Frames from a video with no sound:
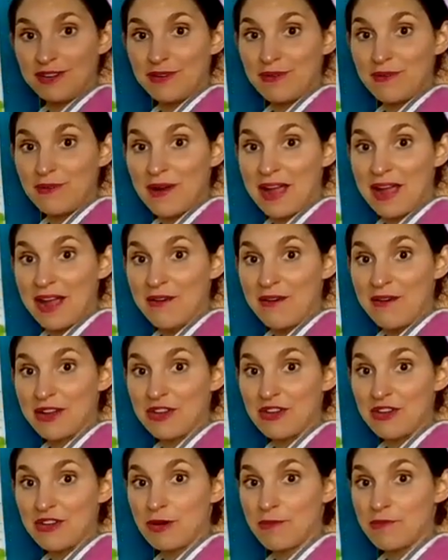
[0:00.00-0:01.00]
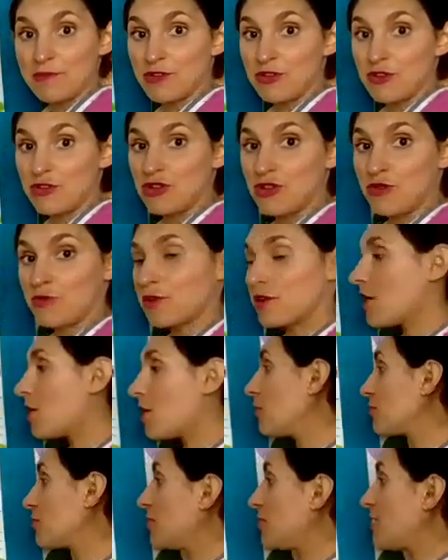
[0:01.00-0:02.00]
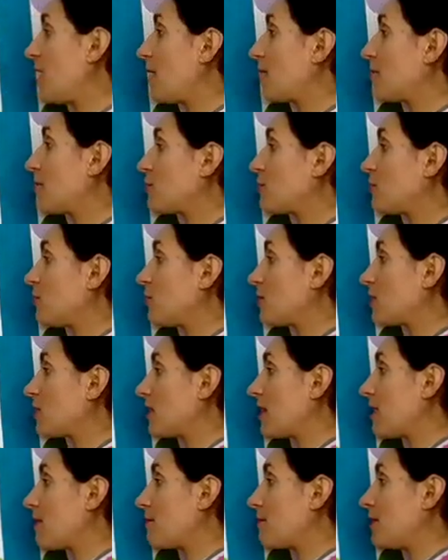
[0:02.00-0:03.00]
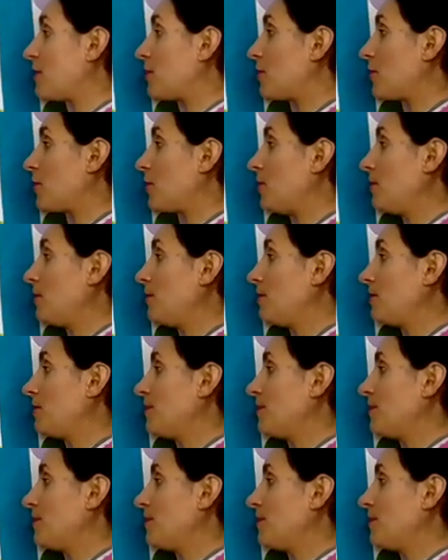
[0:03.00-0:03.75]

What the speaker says: Where are you up to? Do you want to hold it up or do you want to let me know?